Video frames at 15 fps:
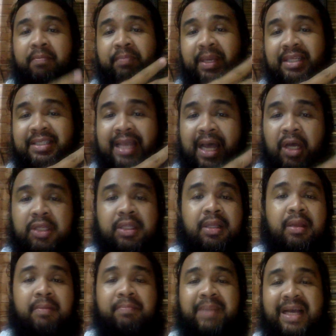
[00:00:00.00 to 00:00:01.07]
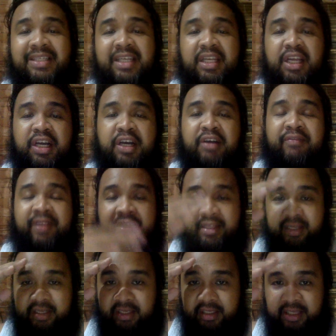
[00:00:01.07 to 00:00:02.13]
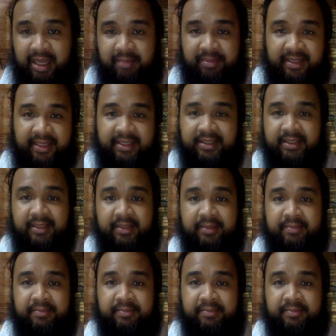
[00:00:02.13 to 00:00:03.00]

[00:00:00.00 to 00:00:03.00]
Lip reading: Peace out, pase love, and God bless.